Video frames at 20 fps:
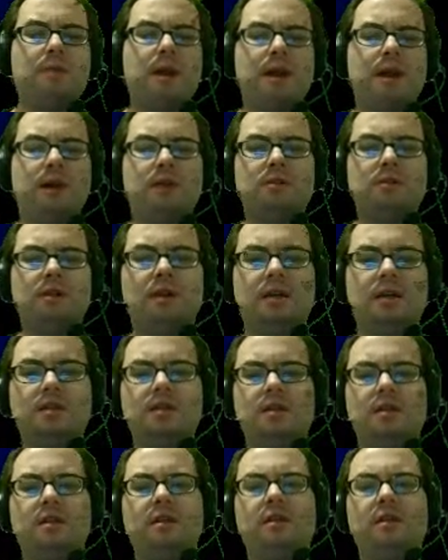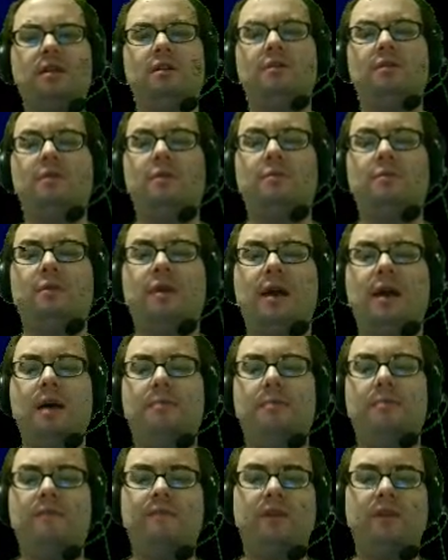This is my house. It has
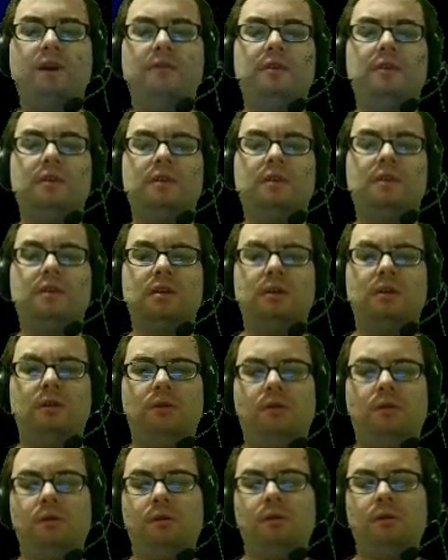nothing to do with what happened 5